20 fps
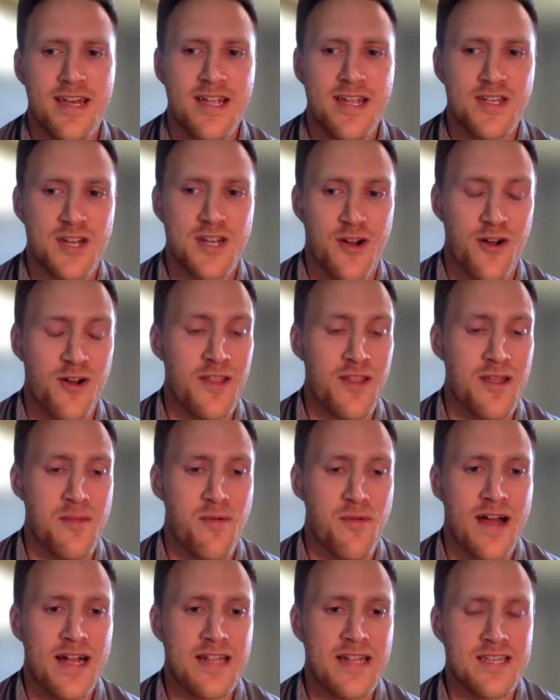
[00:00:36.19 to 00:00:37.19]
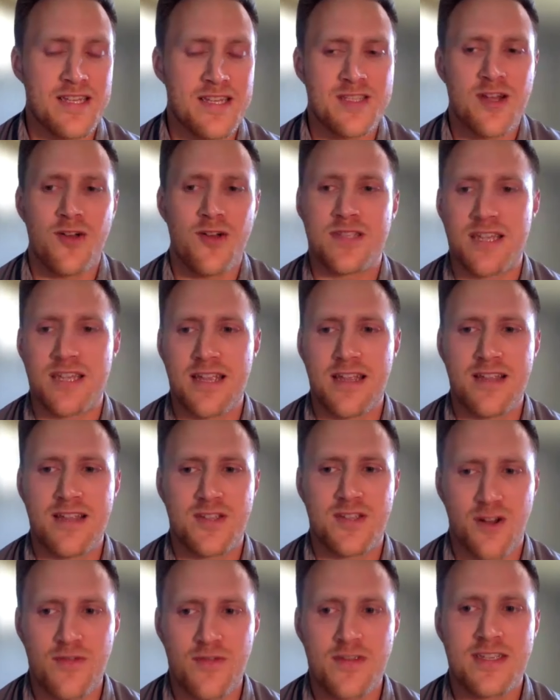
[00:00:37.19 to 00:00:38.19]
She currently provides consulting
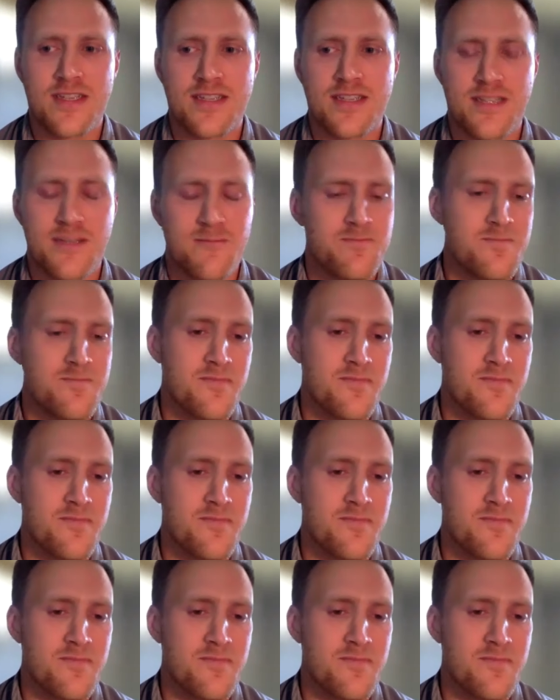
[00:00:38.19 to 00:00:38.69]
services